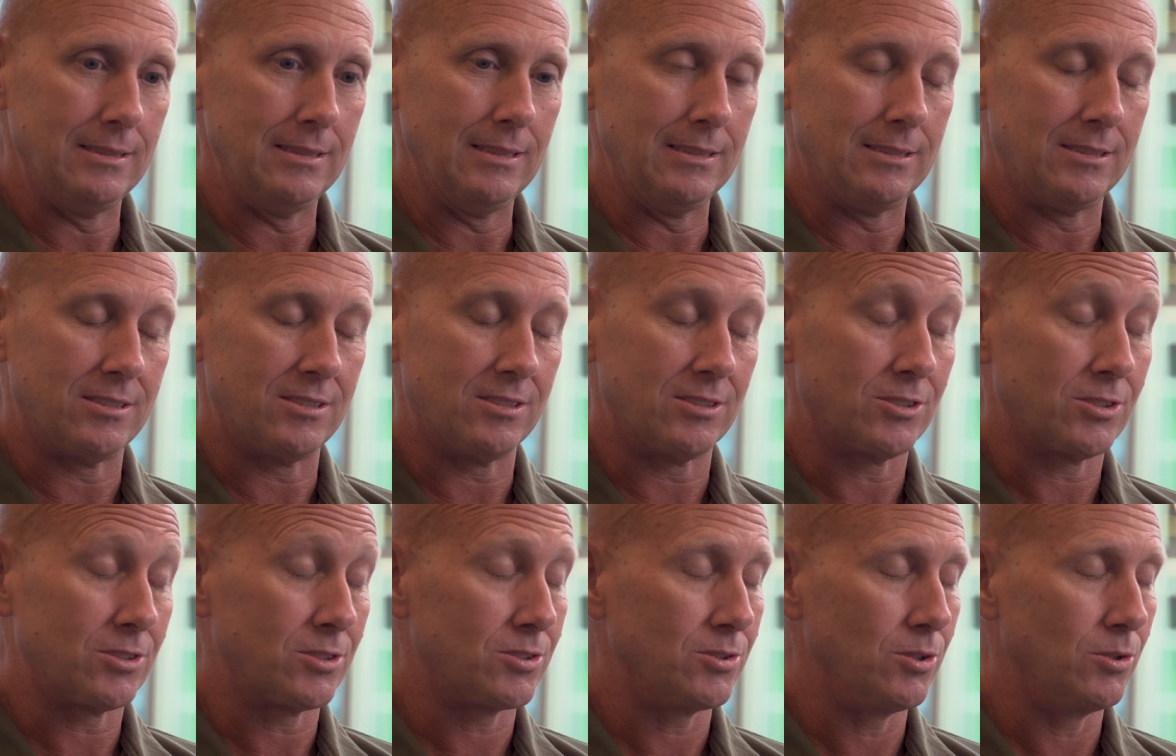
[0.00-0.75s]
it's
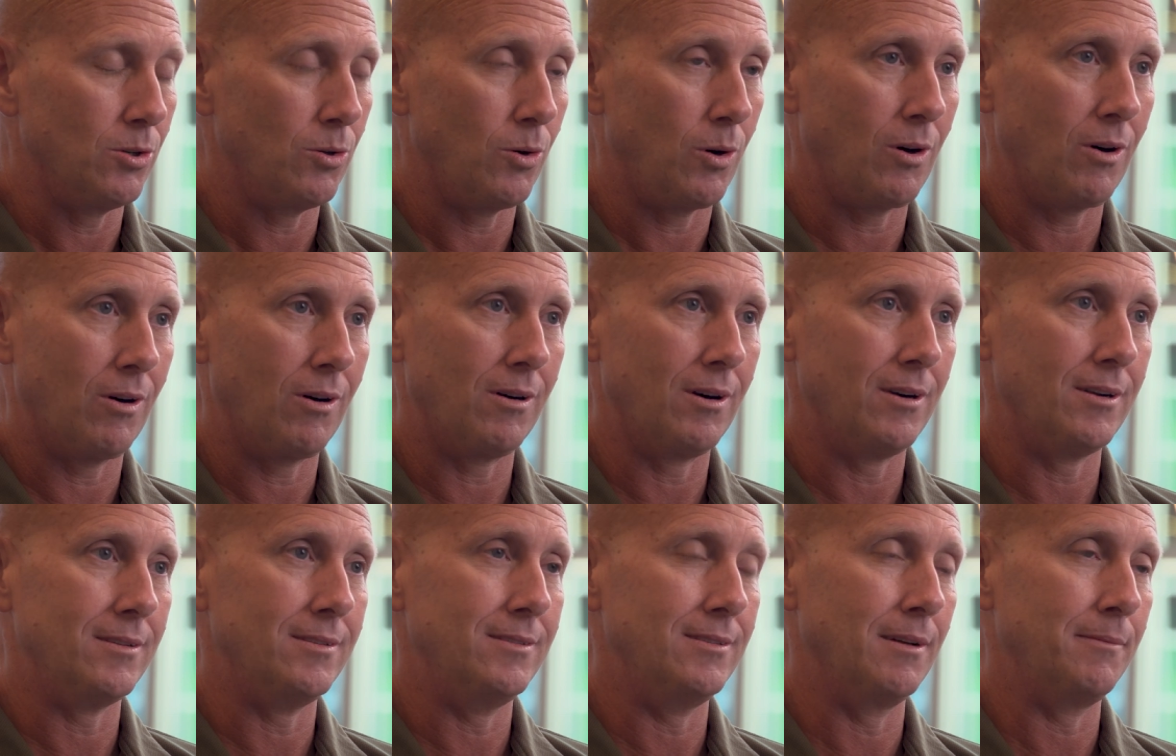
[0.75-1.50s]
so
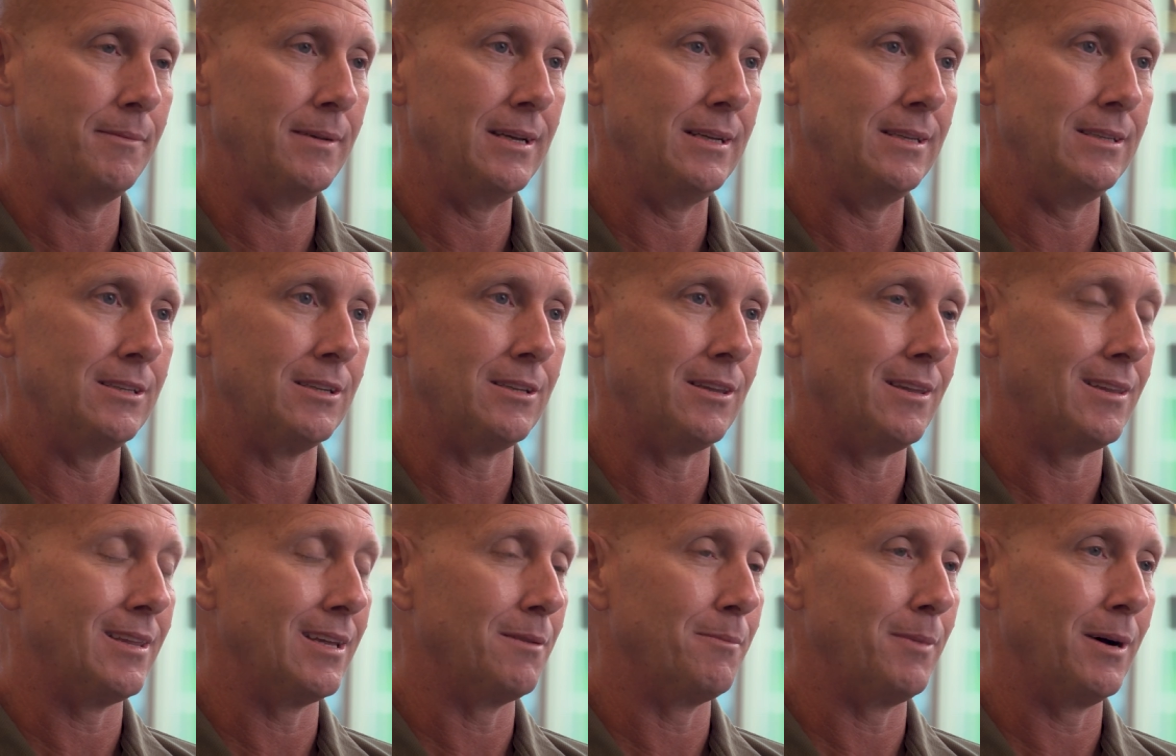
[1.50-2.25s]
hard. I mean, you
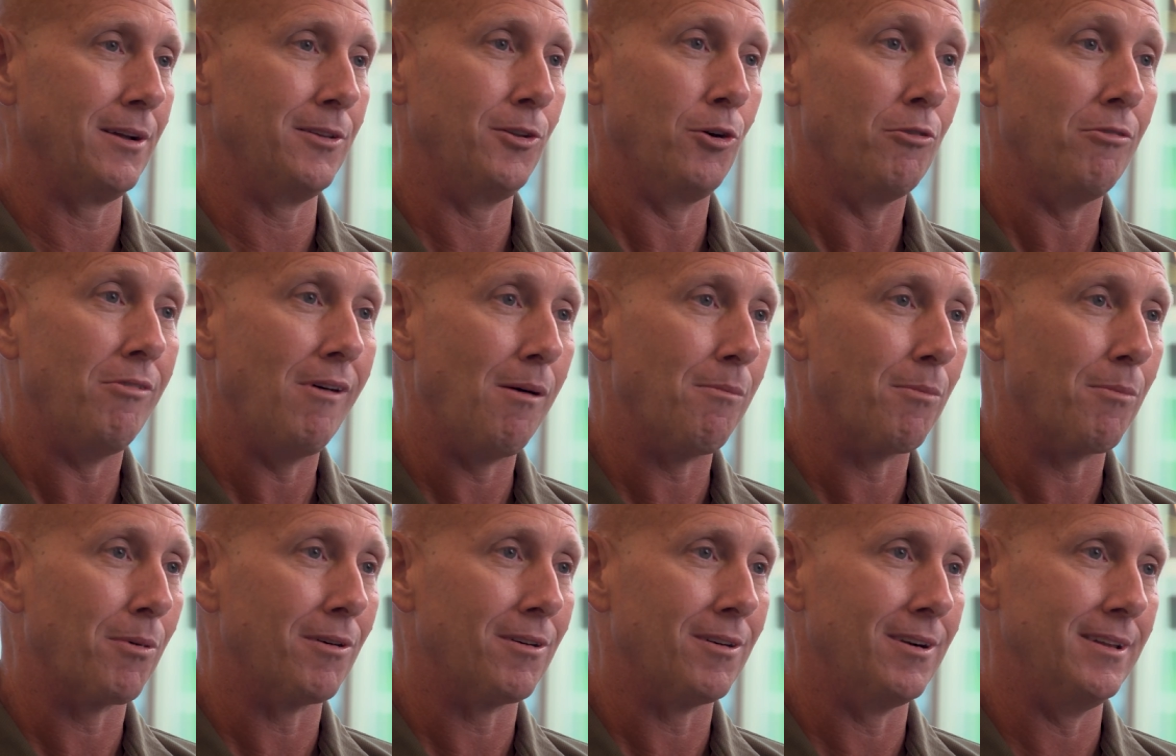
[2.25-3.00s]
think about
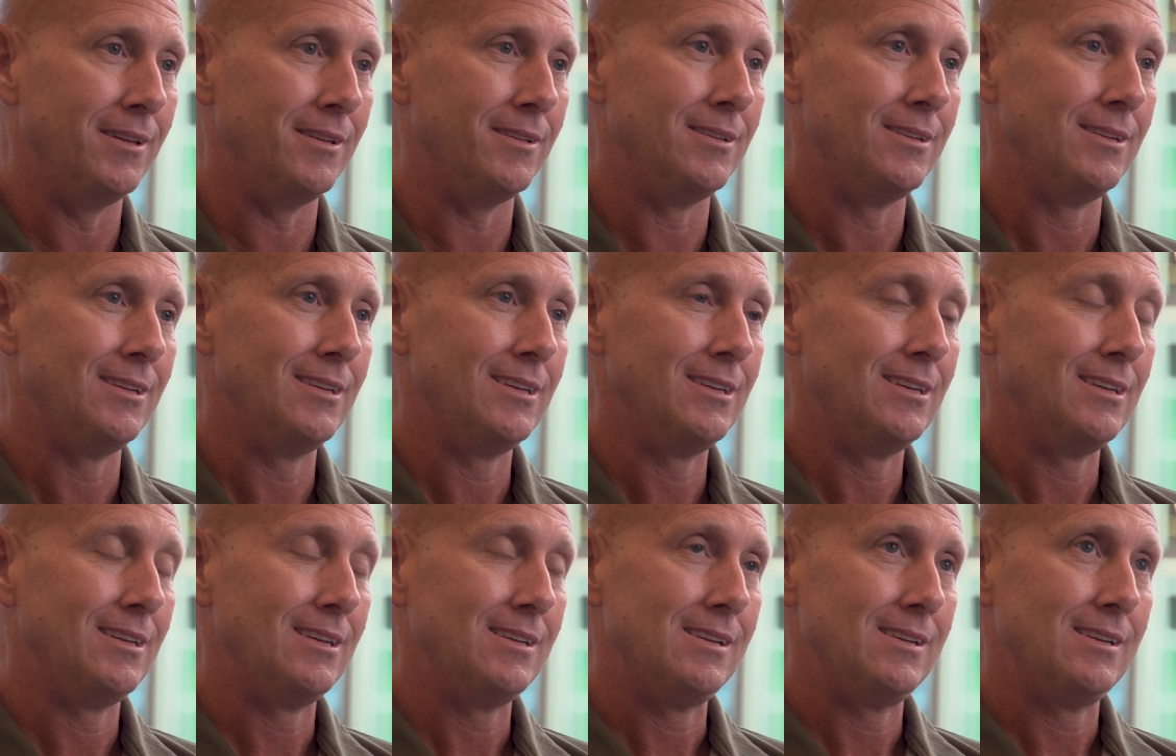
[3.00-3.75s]
November, and
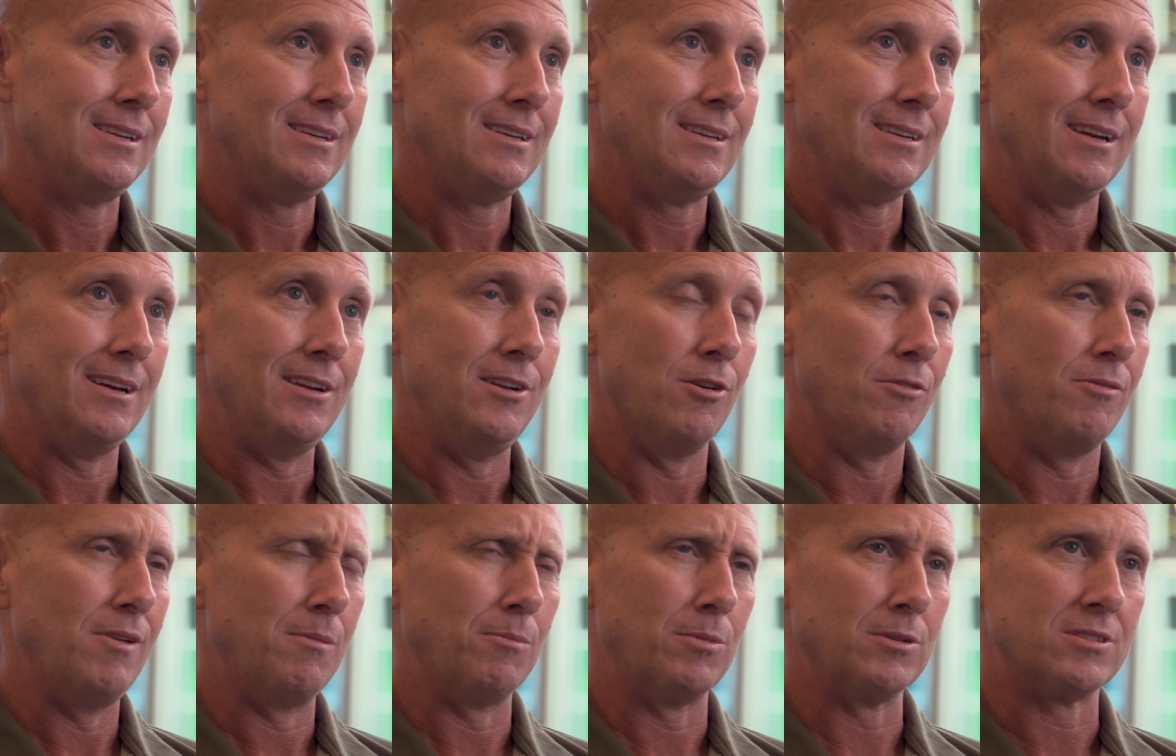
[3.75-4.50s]

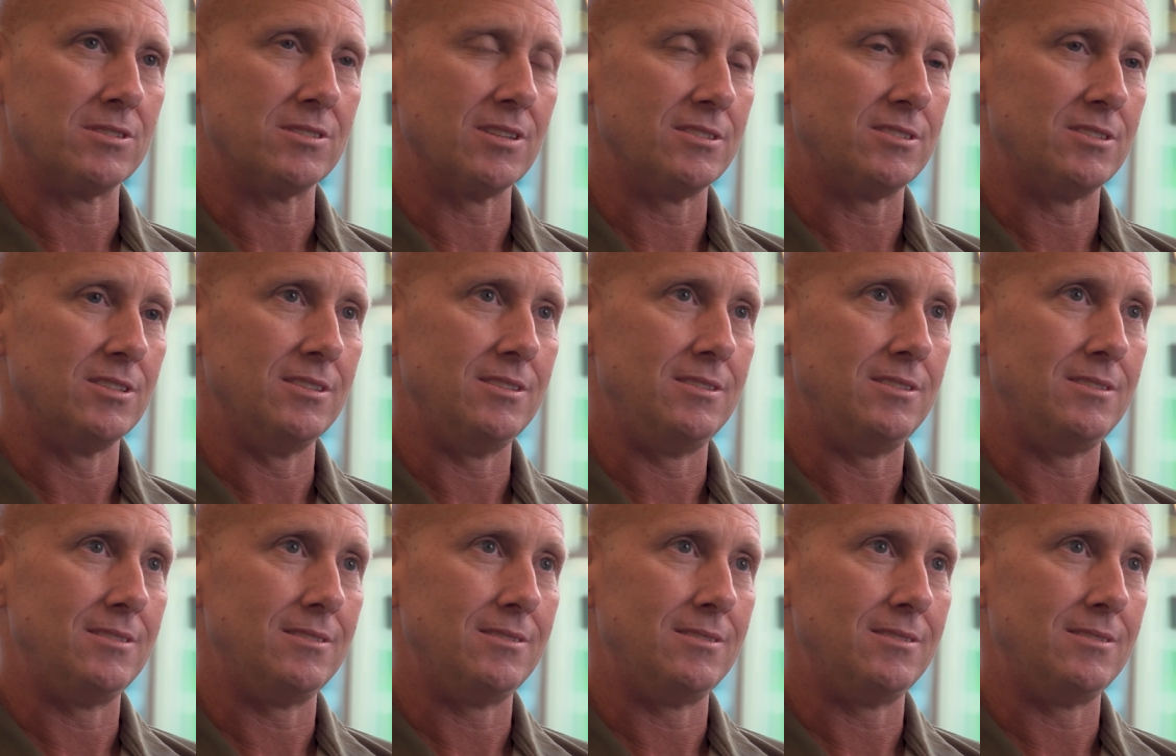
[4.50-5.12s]
November is such a